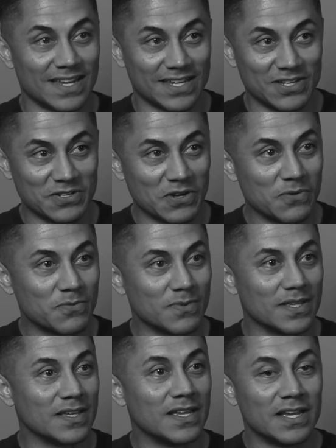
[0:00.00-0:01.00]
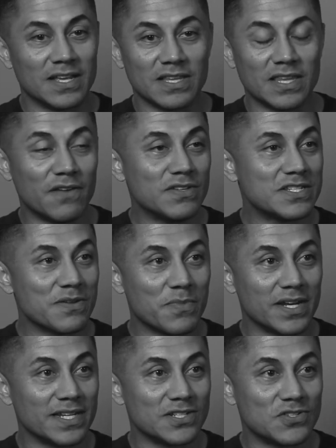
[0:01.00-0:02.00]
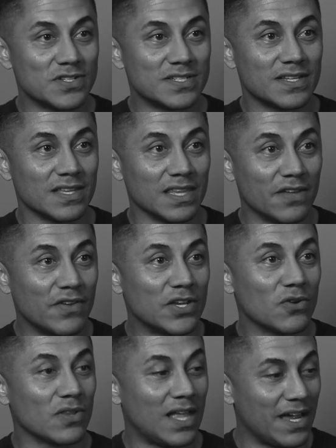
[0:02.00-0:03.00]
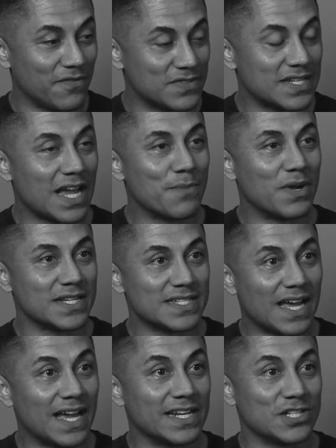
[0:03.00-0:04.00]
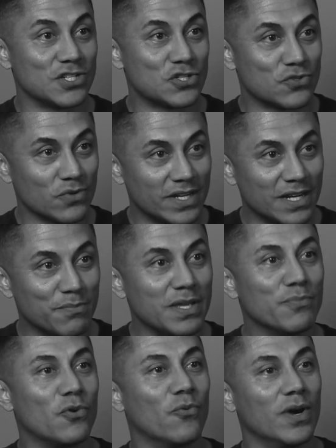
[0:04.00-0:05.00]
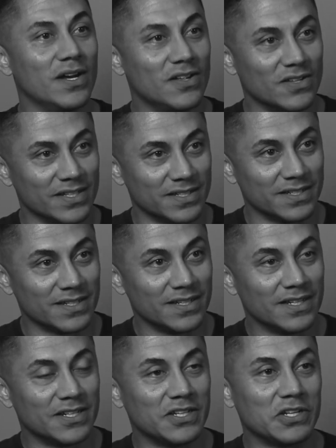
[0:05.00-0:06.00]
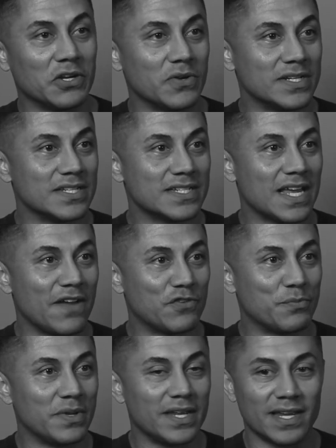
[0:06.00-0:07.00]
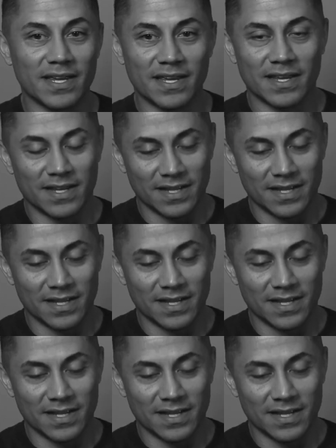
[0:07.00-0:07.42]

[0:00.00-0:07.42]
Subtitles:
Like, you know, loving somebody is just living your life side by side and just treating people well. And, you know, it doesn't have to be